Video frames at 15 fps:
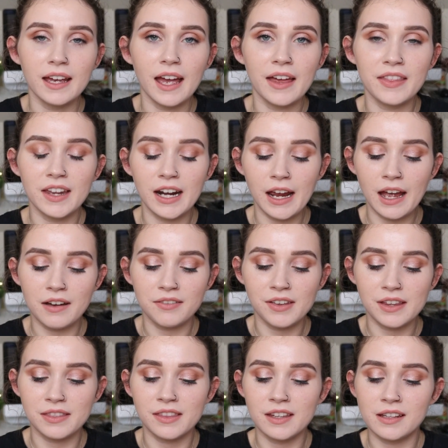And then I
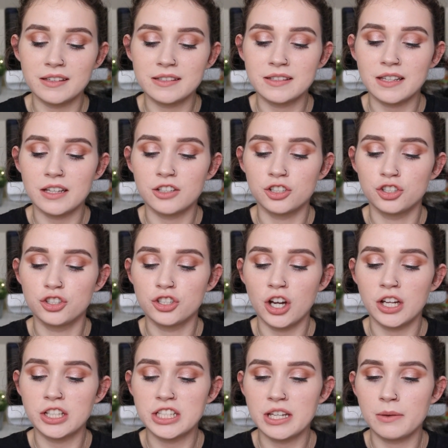have this
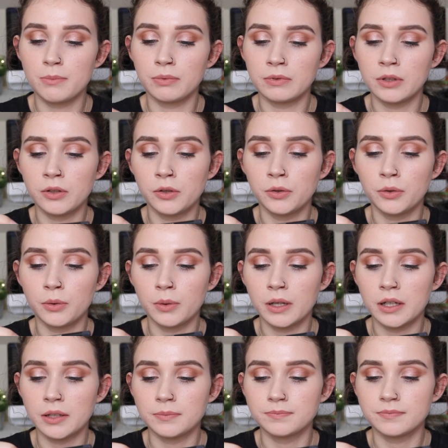Jaunted Blue
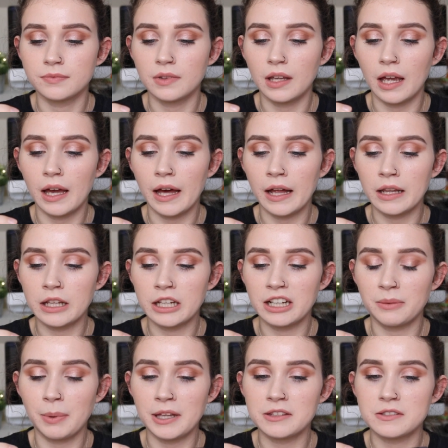
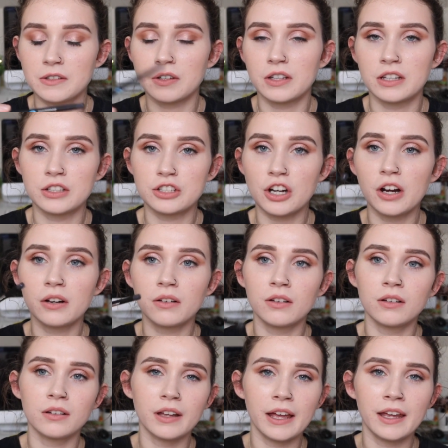eyeliner pencil in
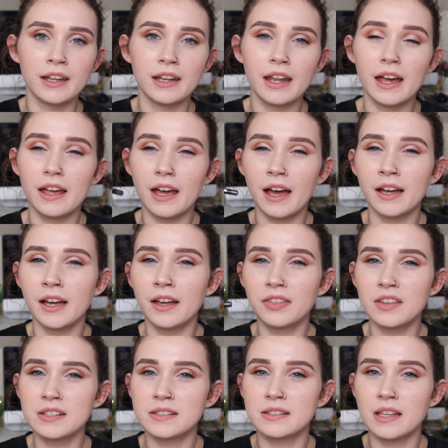charcoal, and I
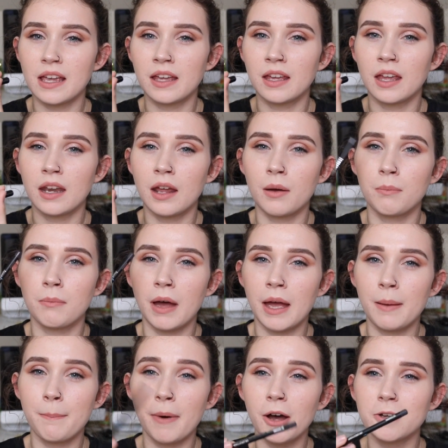got this in
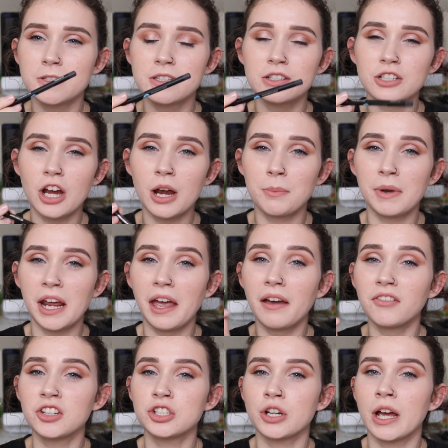my BoxyCharm and I
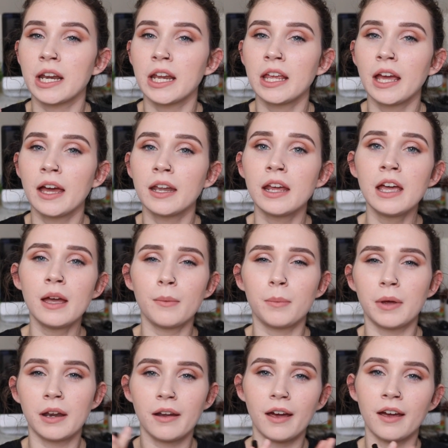haven't tried it yet,
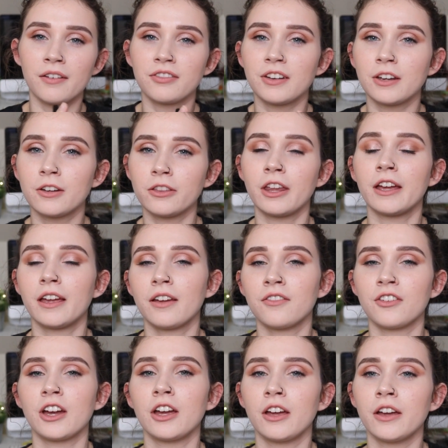but I figured like
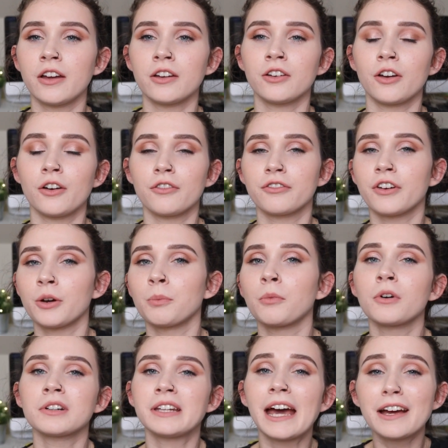if I go for a
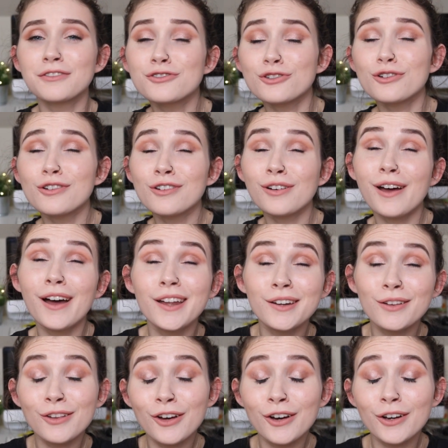more natural kind
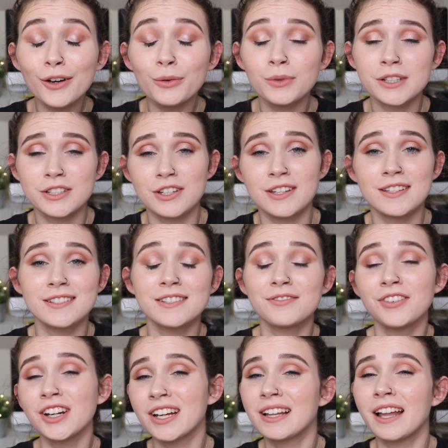of look, which is
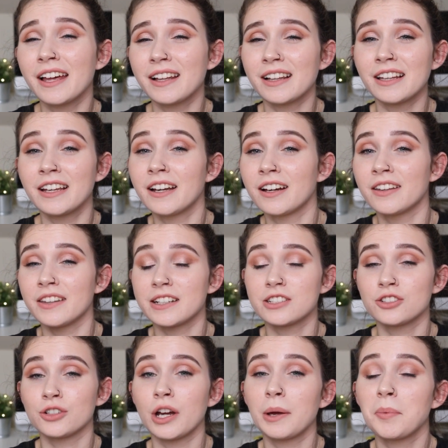very likely on this
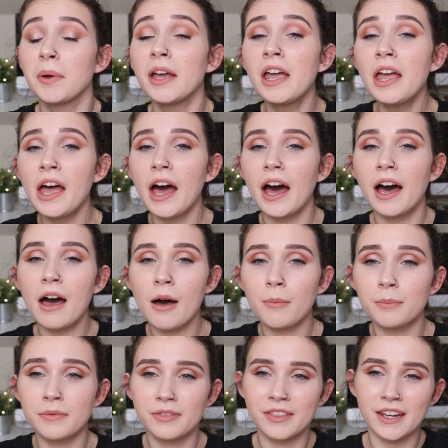trip,
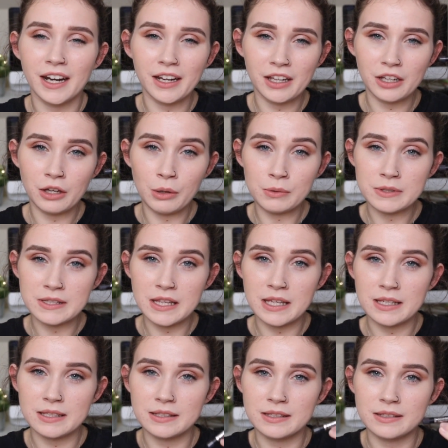that I could use
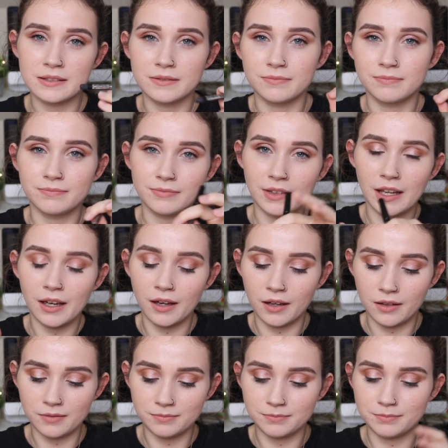this
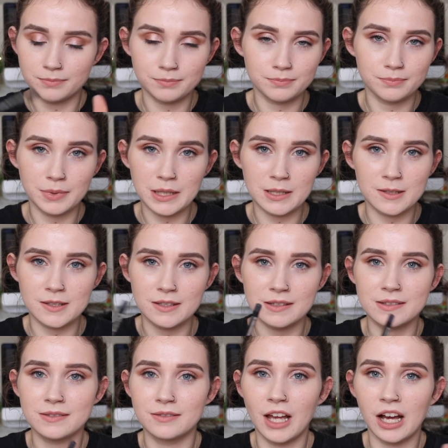because
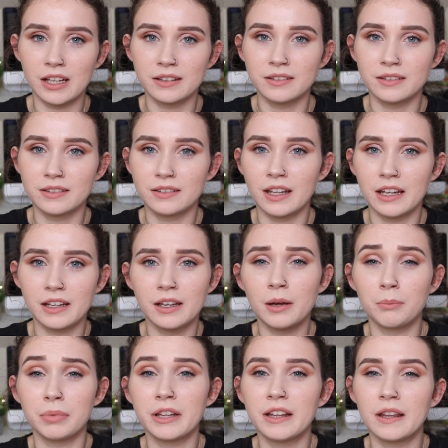it's not like
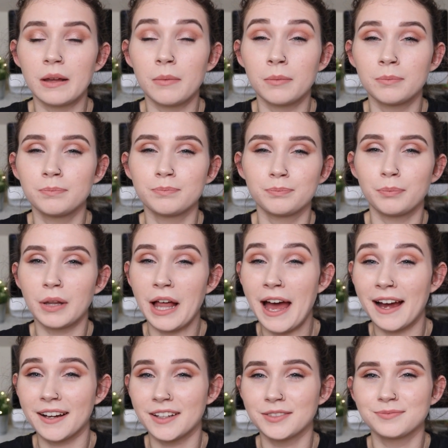completely
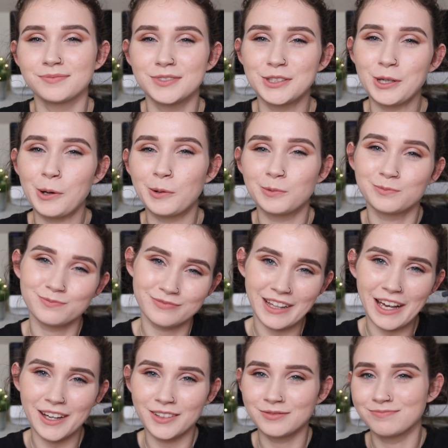black, so
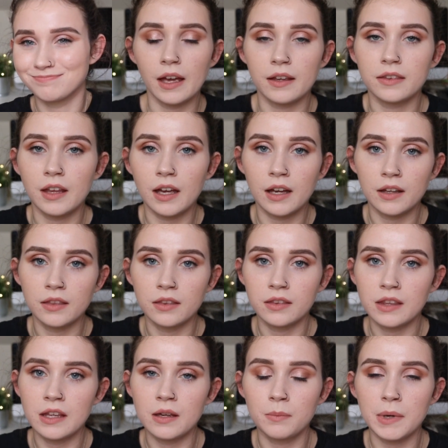yeah. And then
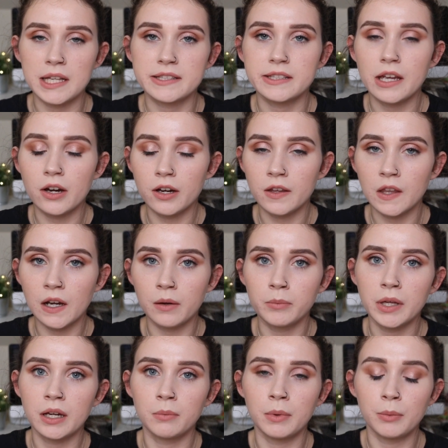the mascara that I'm
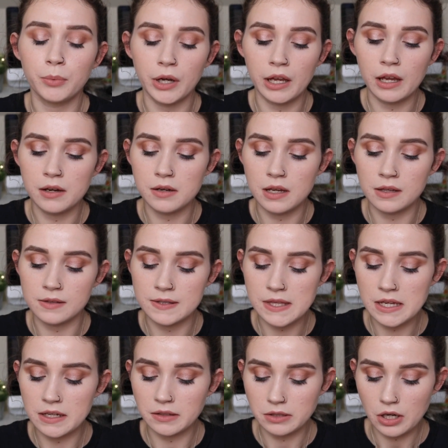going to be bringing is
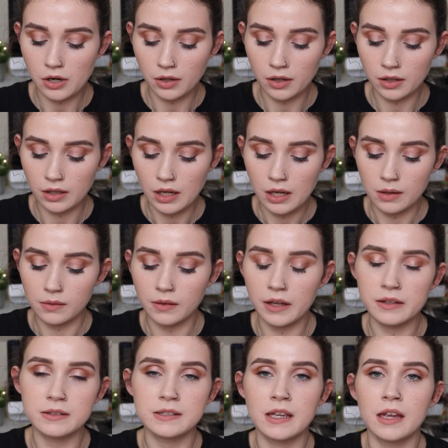the Tarte
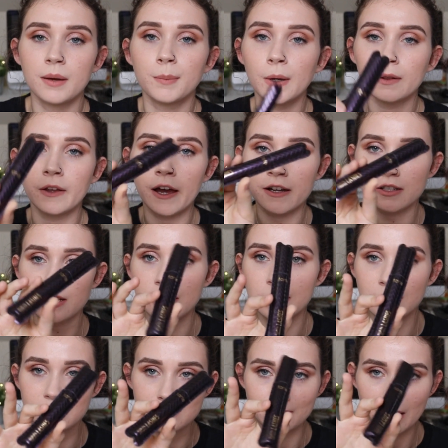Lights Camera
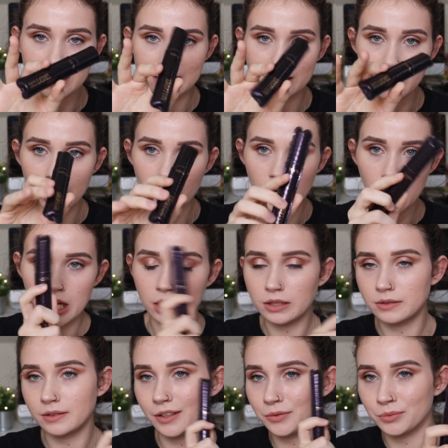Lashes mascara.
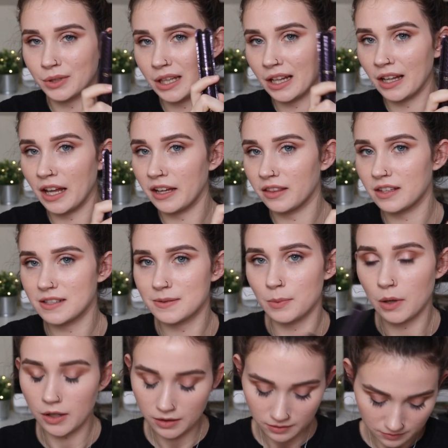I really like this
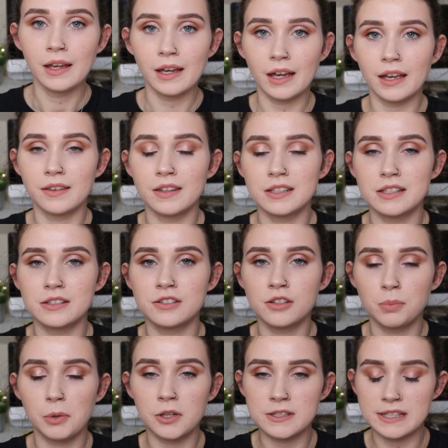one. And this is
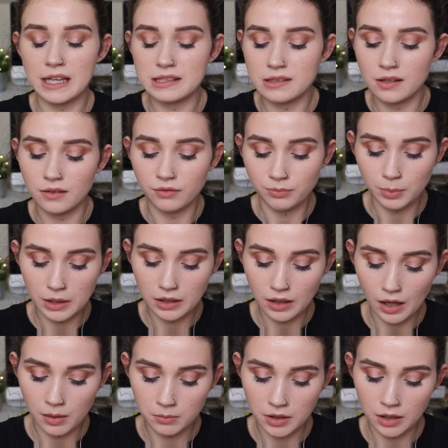super excessive, but
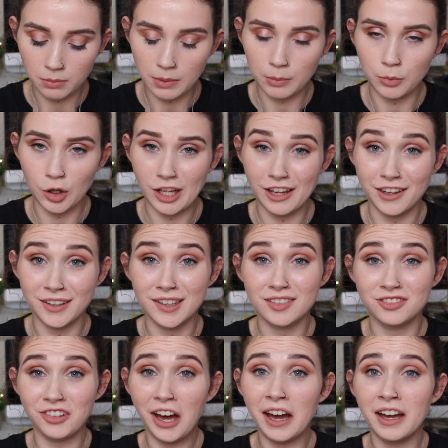I'm going to be bringing
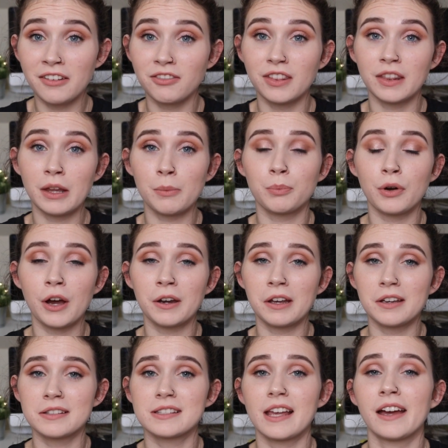5 lip
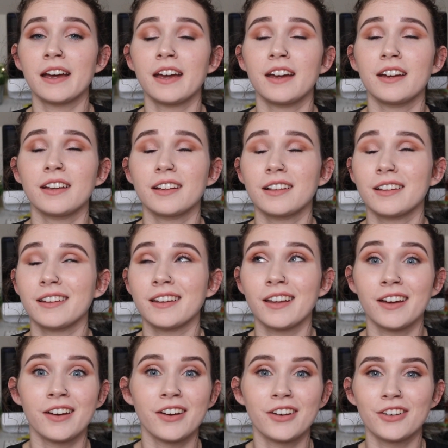products. I
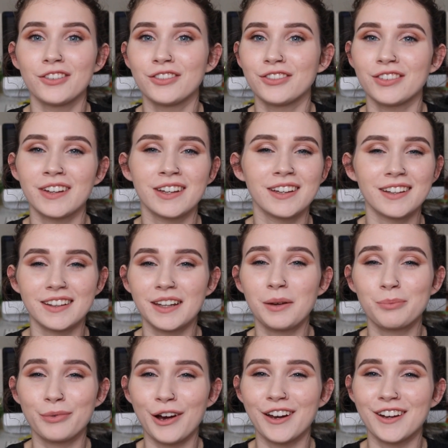love
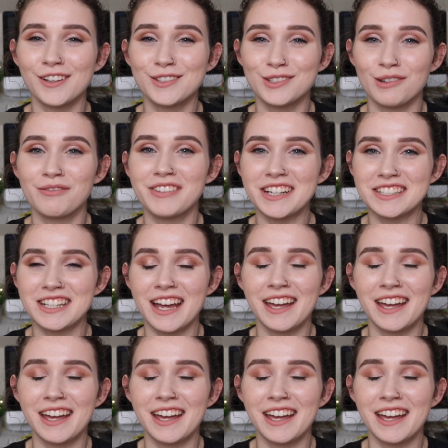lip products so much.